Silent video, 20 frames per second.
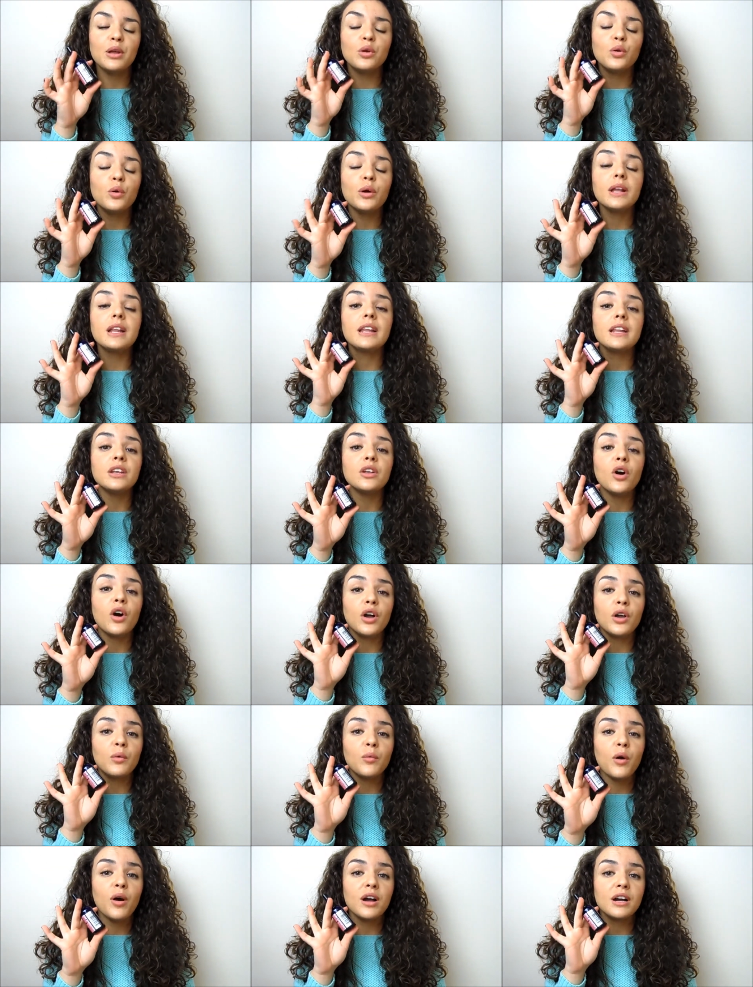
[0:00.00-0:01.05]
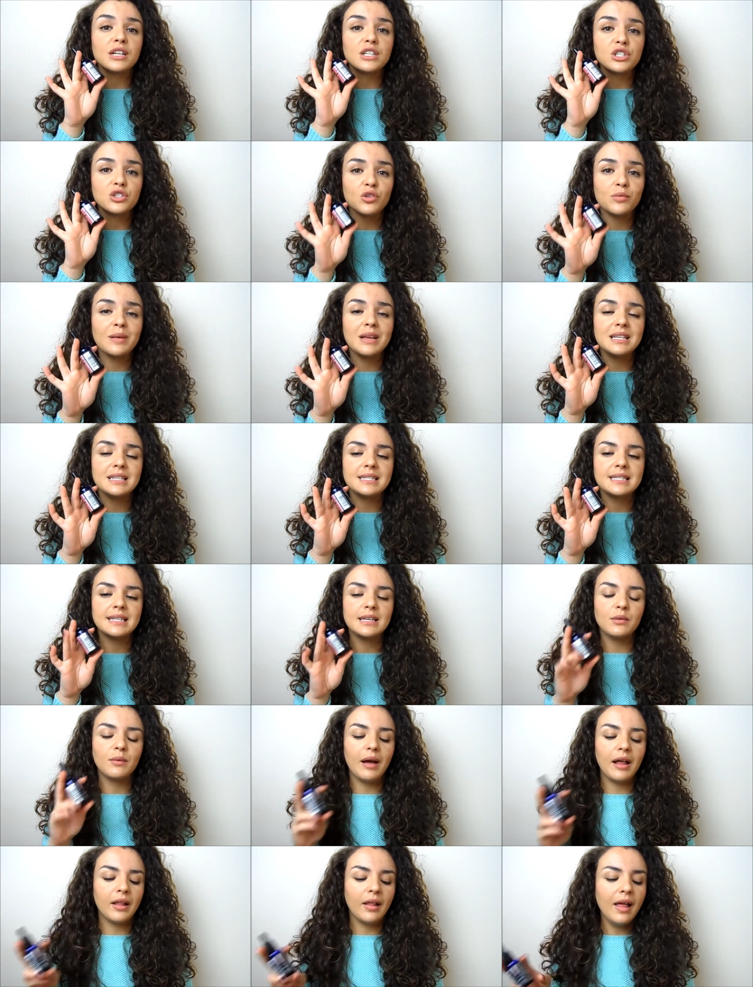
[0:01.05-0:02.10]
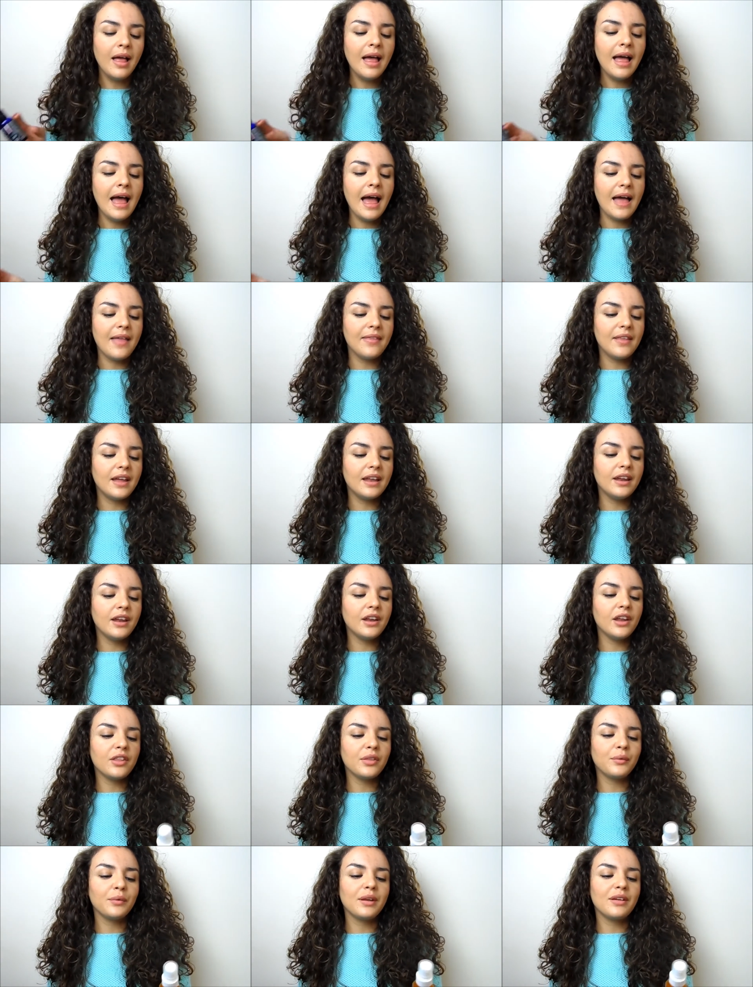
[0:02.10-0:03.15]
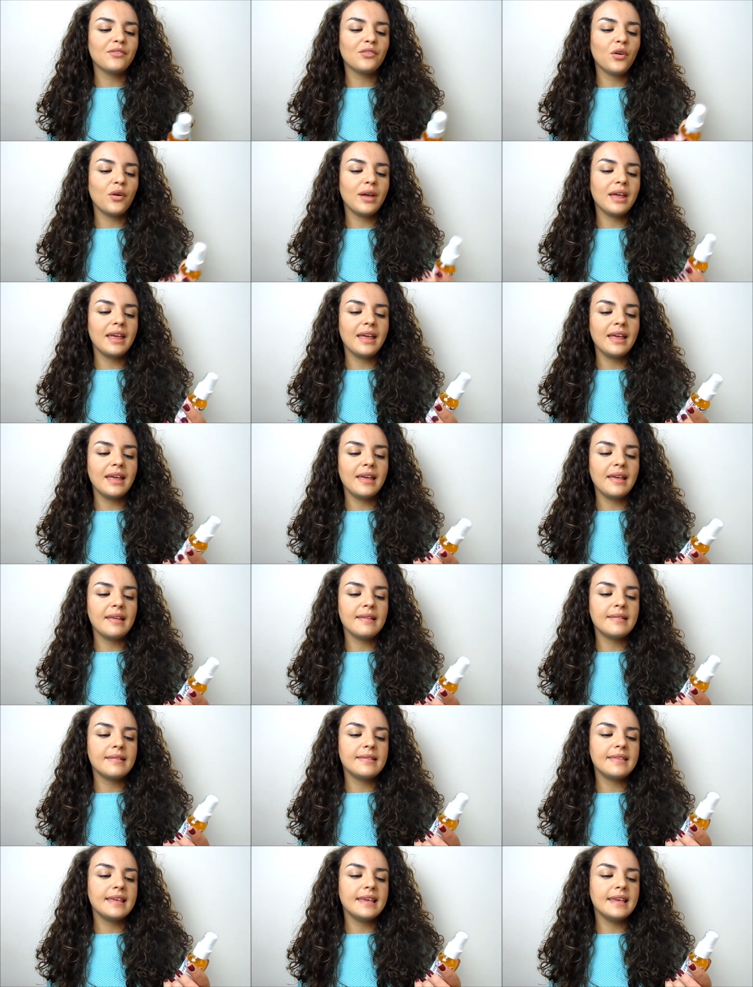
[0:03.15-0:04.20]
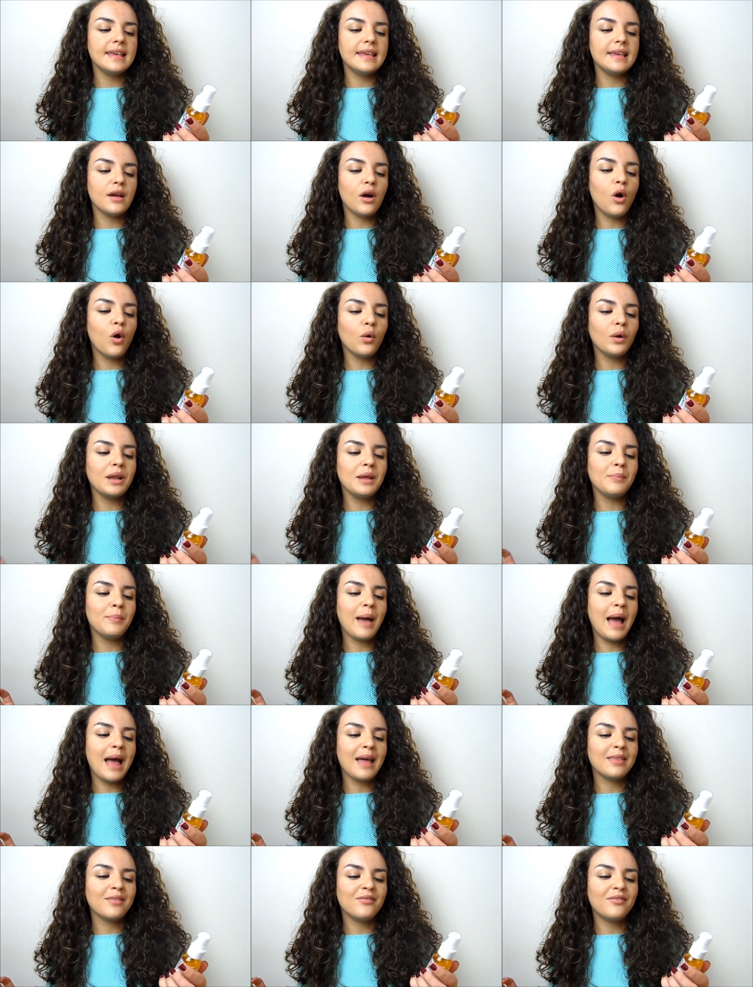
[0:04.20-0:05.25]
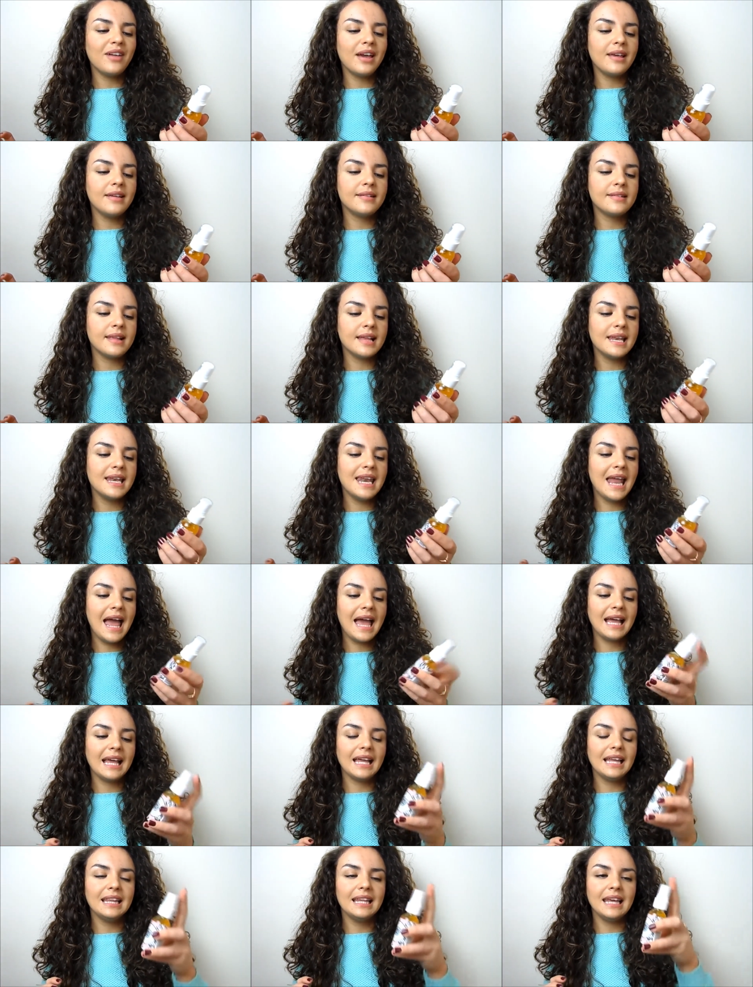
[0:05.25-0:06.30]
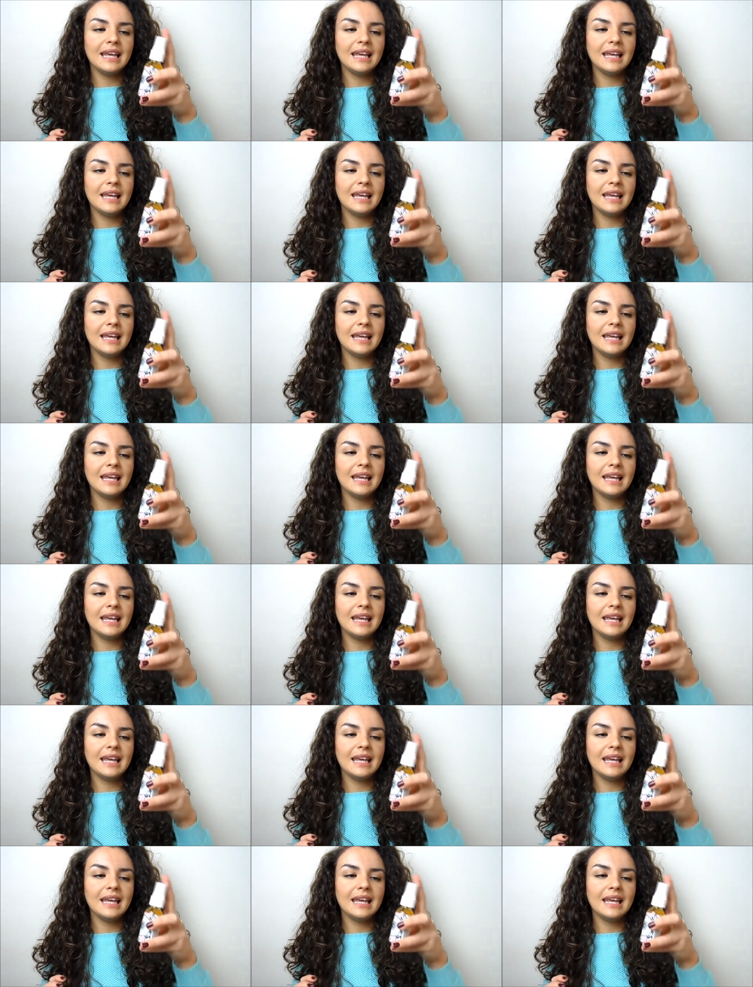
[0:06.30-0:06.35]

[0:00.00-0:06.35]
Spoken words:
but an oil at night works tremendously well. And then another one I've got here is the Holly Beth Face and Neck